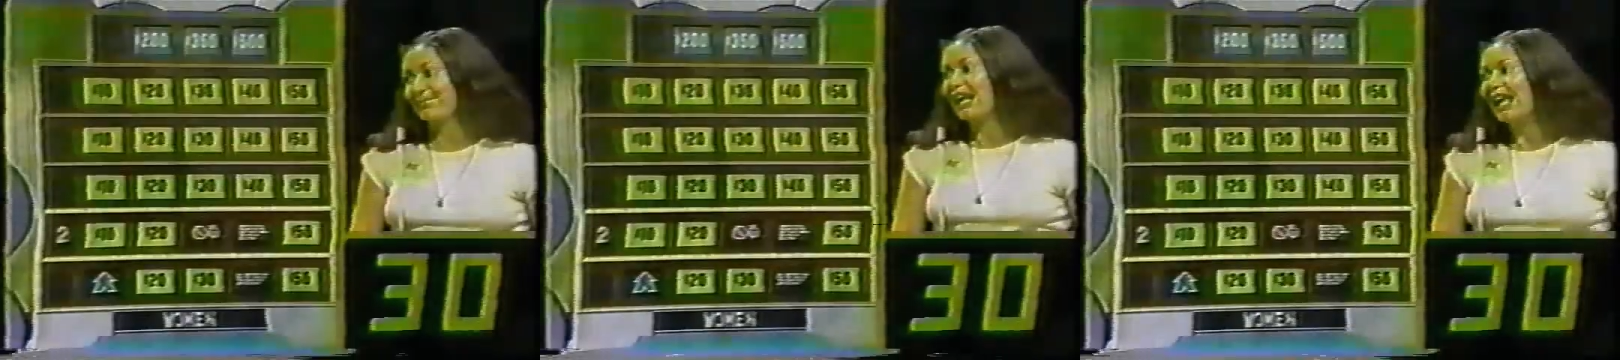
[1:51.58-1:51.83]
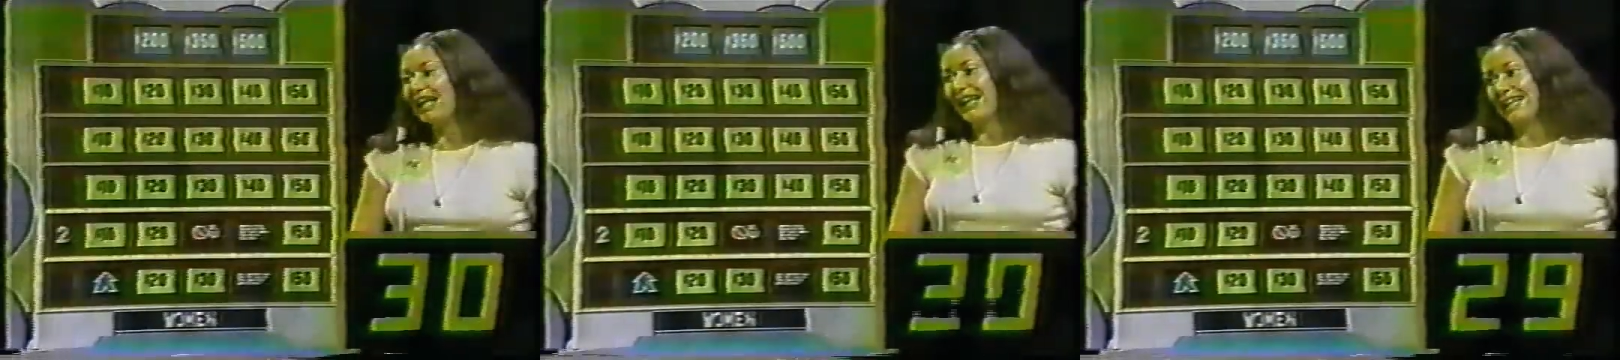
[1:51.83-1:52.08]

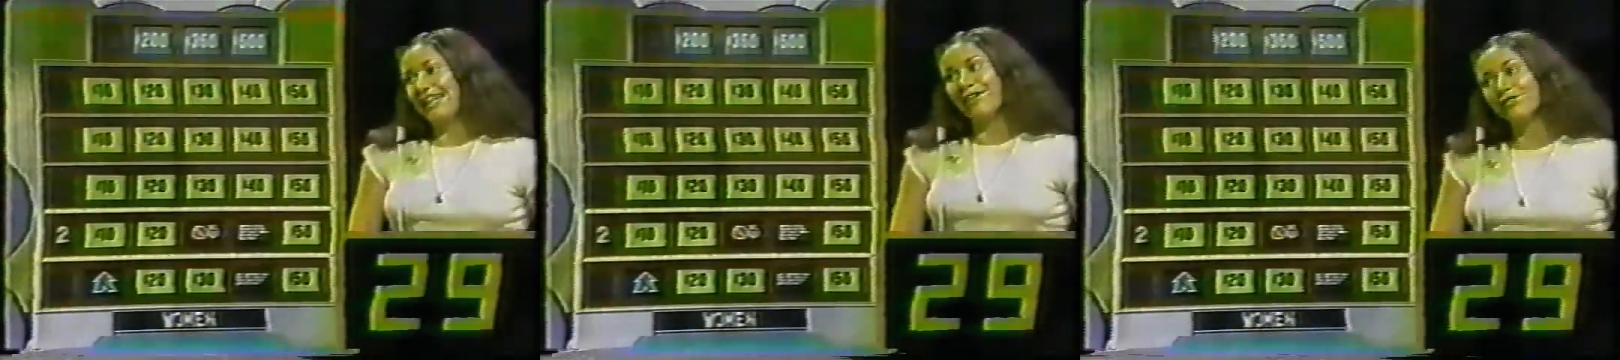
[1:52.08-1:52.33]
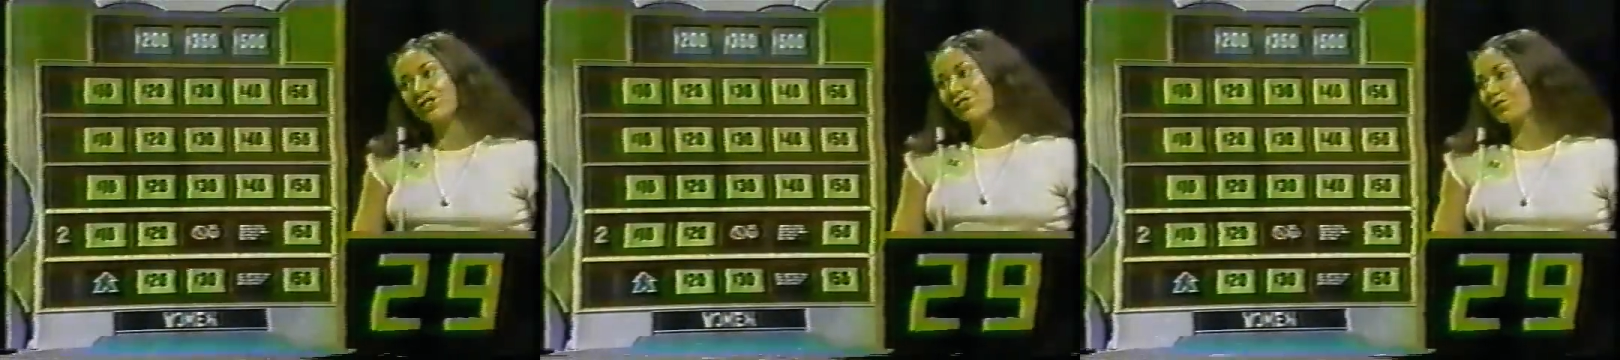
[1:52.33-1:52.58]
level two.
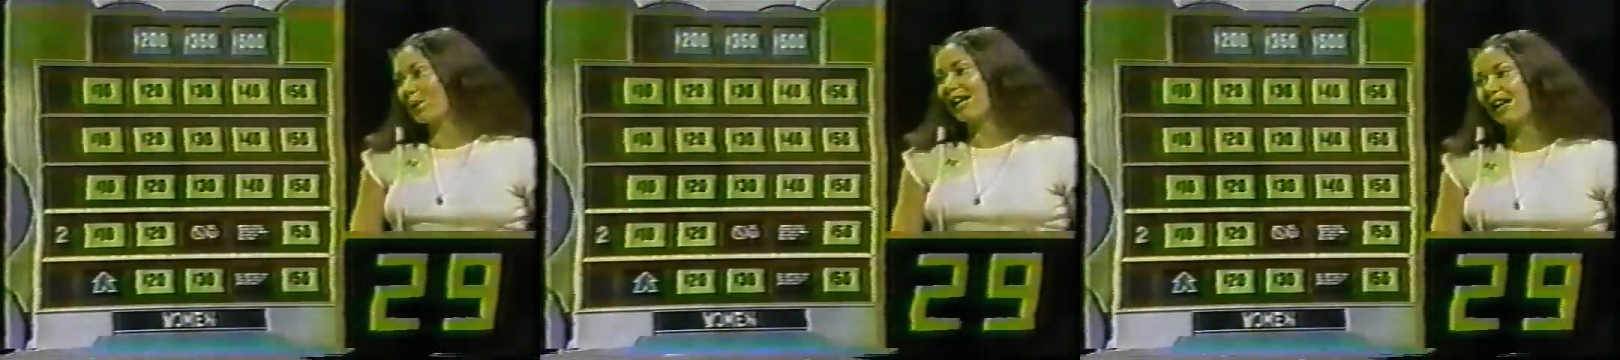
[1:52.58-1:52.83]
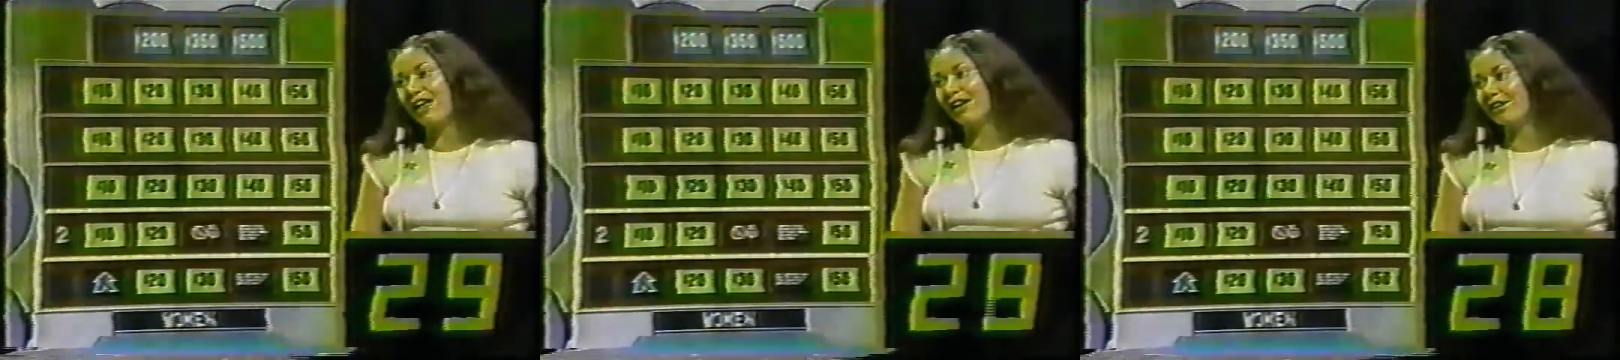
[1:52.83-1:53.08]
Level two, twenty
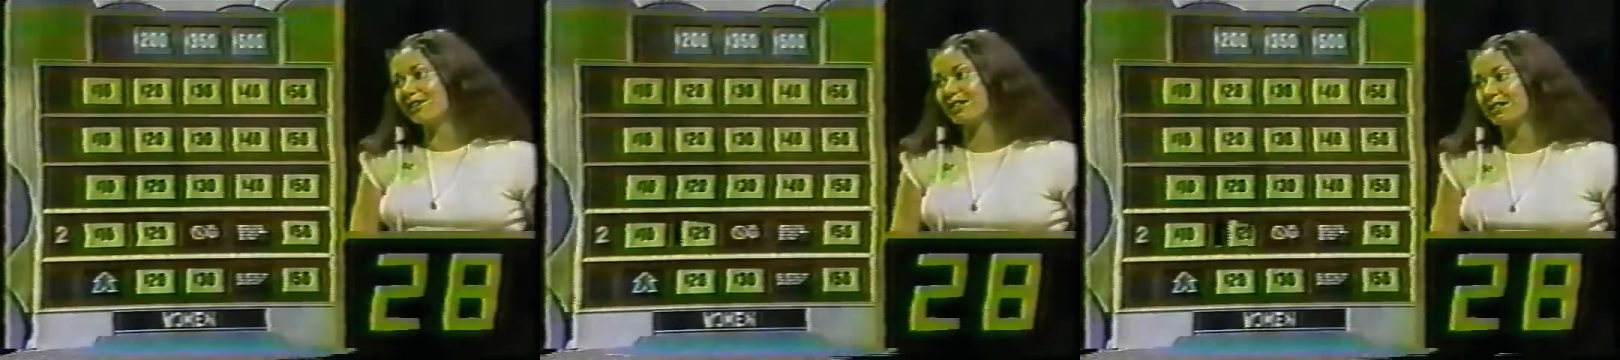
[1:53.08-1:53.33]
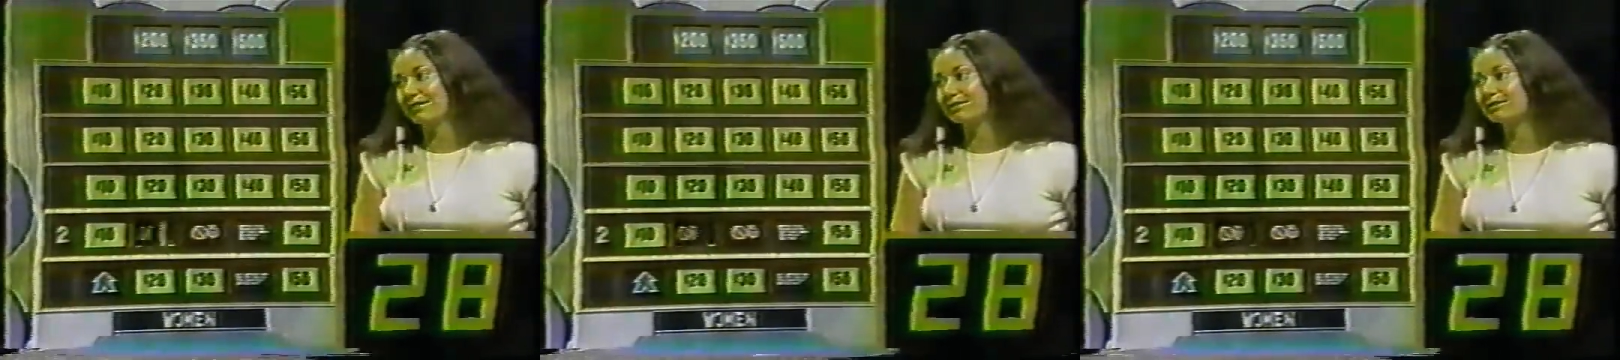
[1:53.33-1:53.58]
dollars.
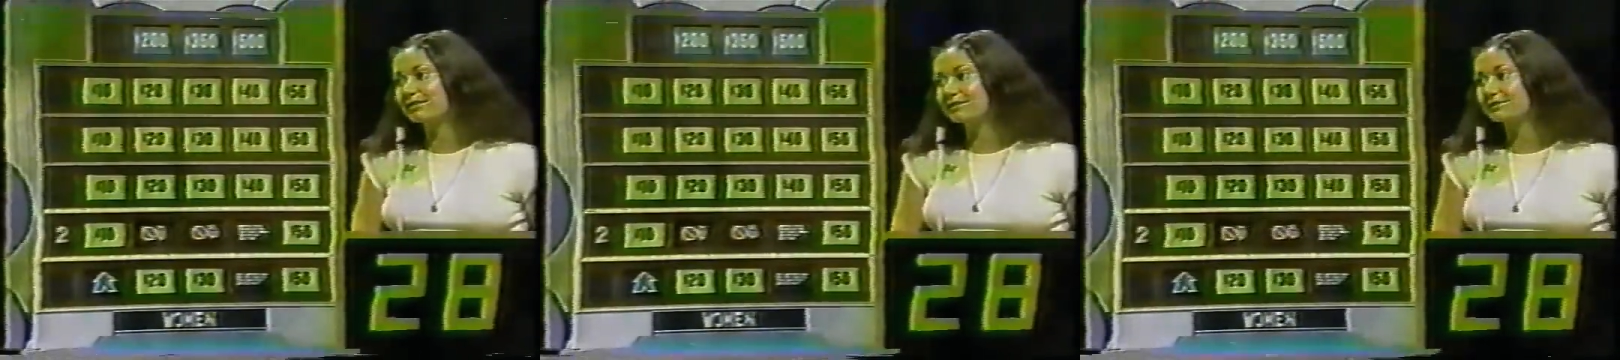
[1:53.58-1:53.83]
Two twenty